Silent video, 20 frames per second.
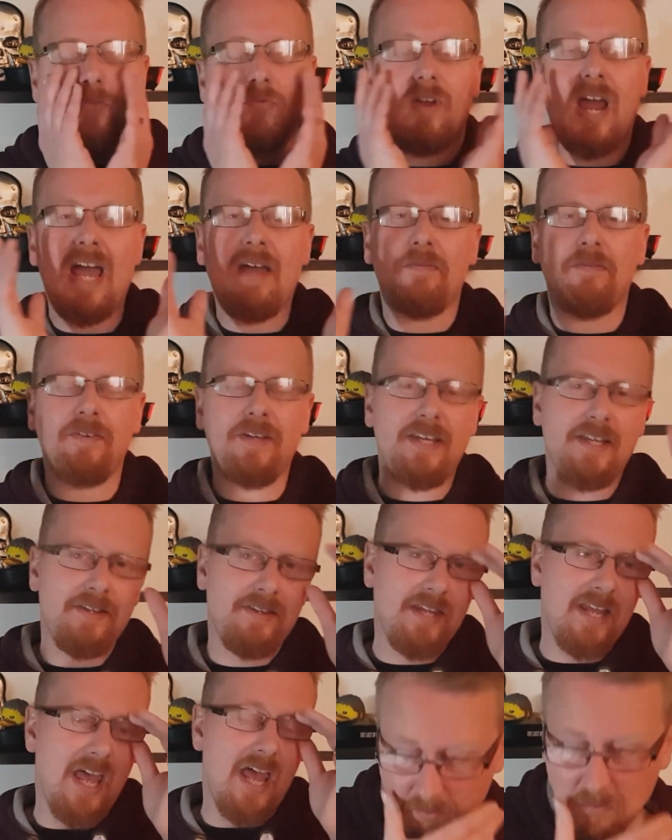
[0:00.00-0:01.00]
Raffi
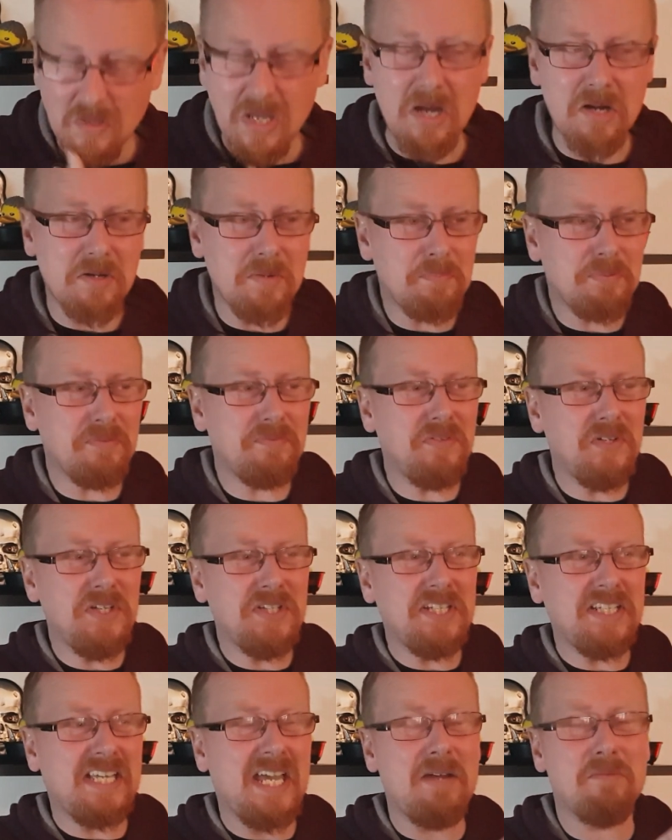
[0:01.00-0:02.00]
in there. I'd have
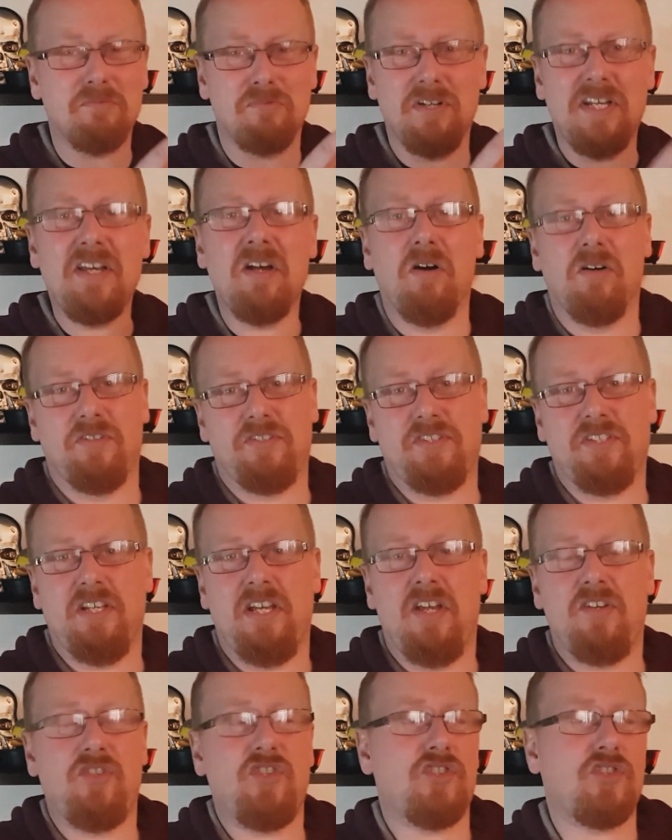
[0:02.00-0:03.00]
preferred they kept Rios
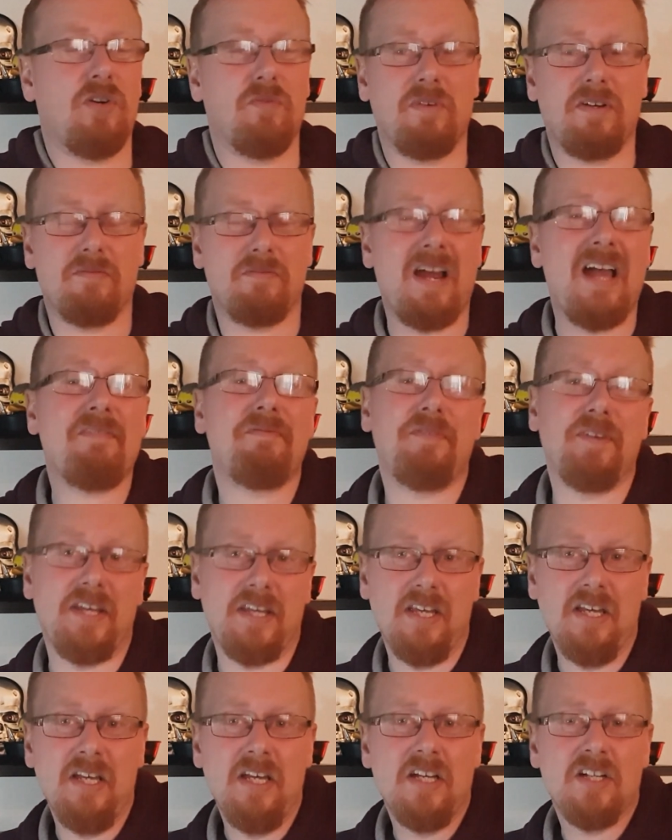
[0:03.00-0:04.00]
and just got rid of
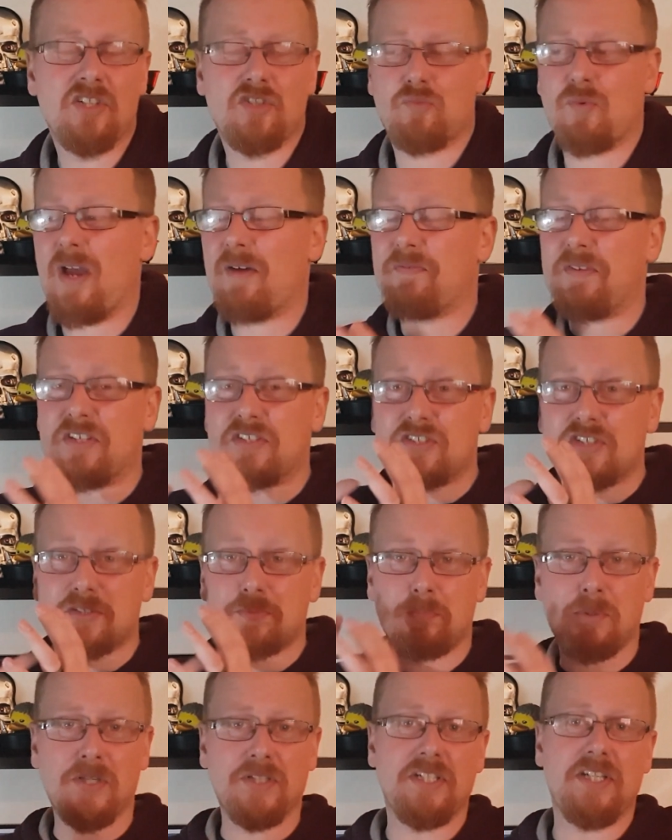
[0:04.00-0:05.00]
Raffi, because Raffi's
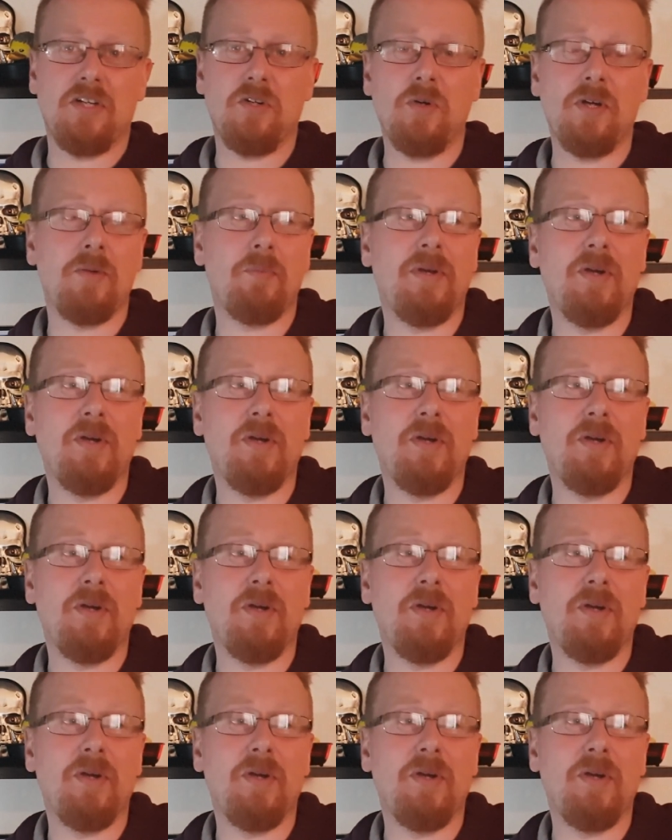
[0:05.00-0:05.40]
just bloody annoying.